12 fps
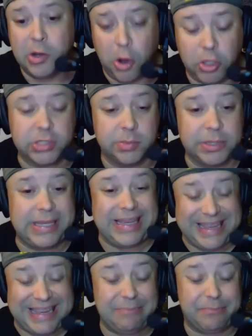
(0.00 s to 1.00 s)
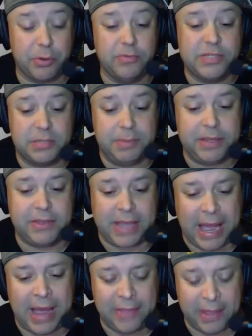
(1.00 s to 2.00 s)
ultimately proves to be the
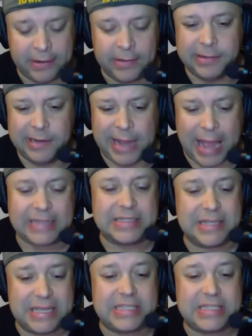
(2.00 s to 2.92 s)
guy that has the